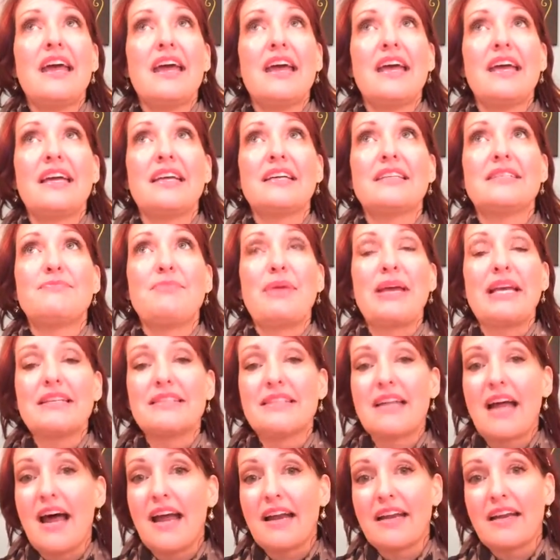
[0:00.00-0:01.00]
is based
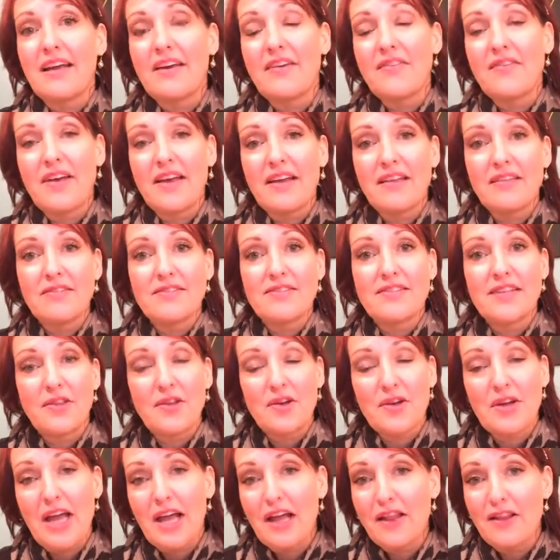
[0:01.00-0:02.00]
out of
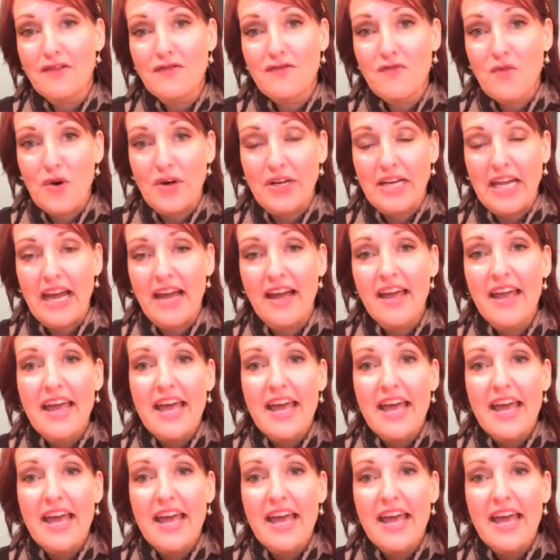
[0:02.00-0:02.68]
Southern California,